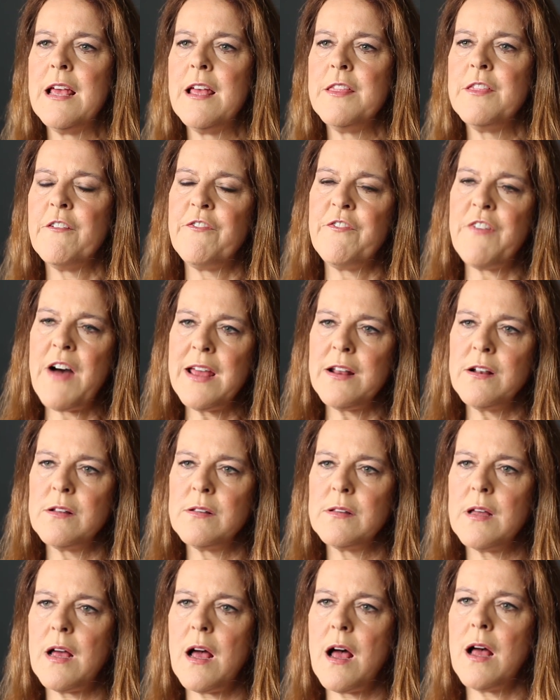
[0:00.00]
The
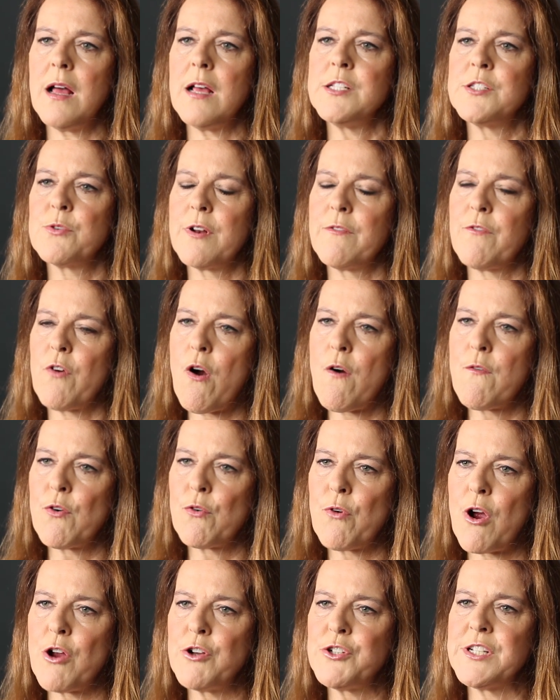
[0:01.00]
final sort of
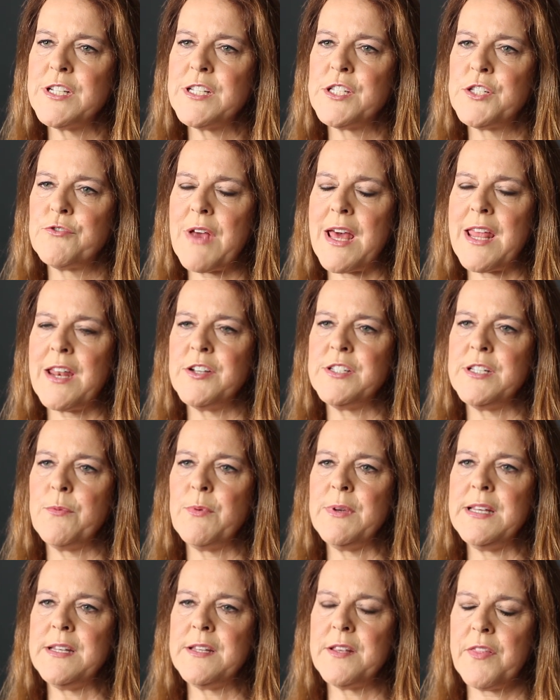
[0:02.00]
overarching strategy
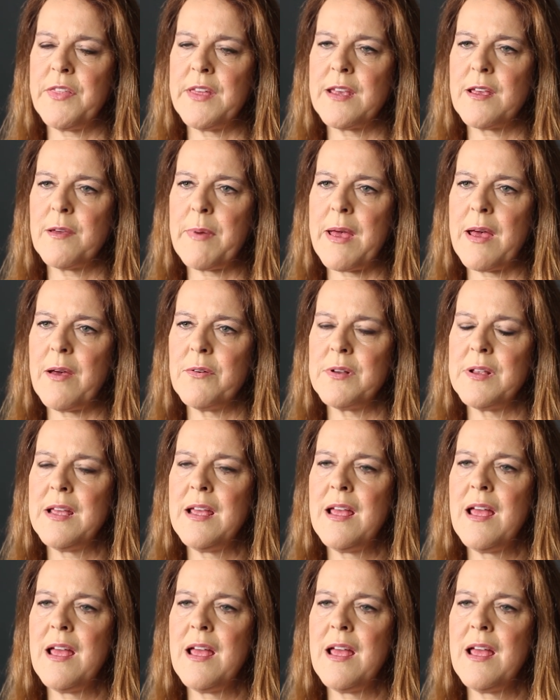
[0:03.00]
we need to think about